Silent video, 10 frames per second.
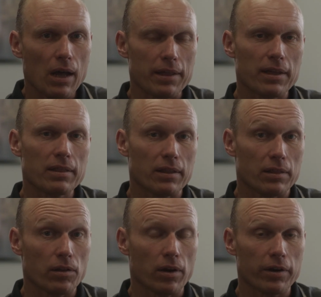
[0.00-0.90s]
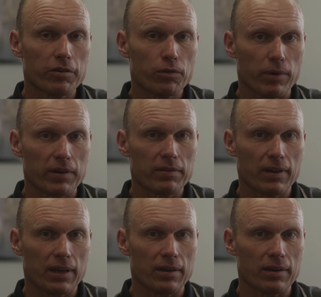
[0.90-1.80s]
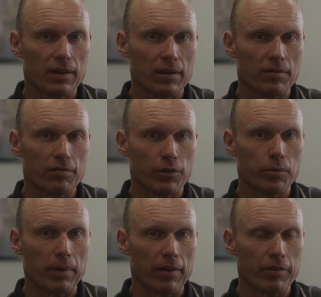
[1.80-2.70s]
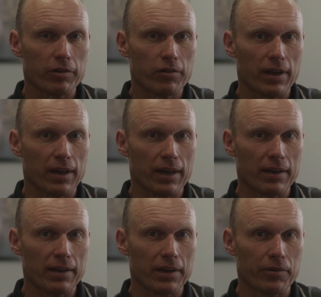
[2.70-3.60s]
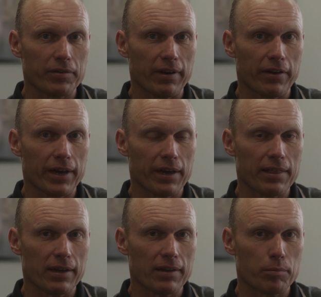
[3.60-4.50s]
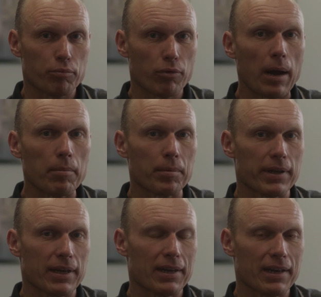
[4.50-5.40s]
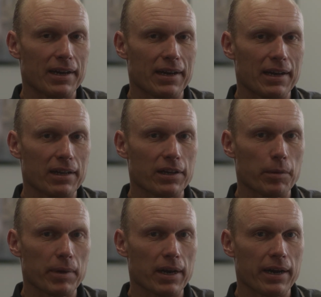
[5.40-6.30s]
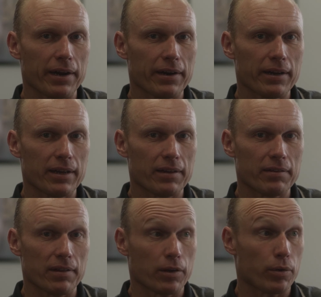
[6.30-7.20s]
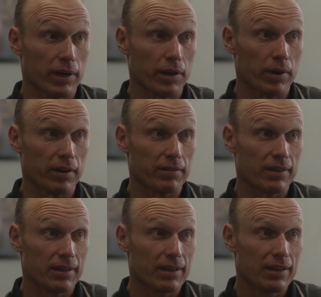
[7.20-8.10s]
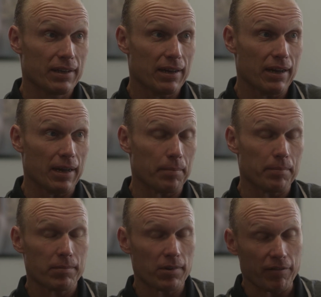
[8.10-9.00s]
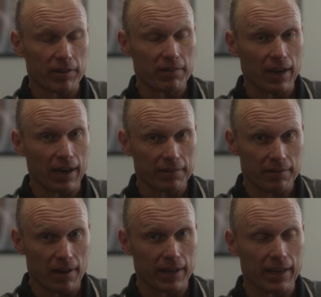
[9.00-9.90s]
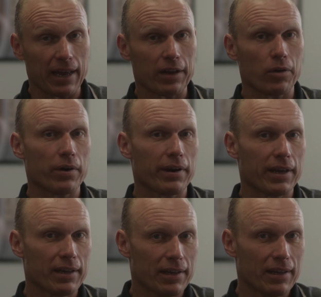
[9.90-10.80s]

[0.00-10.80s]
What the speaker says: I think that the largest risk in food and beverage and in dairy, I think, is probably a little bit higher is liquidity risk. It's obviously a high slotting category.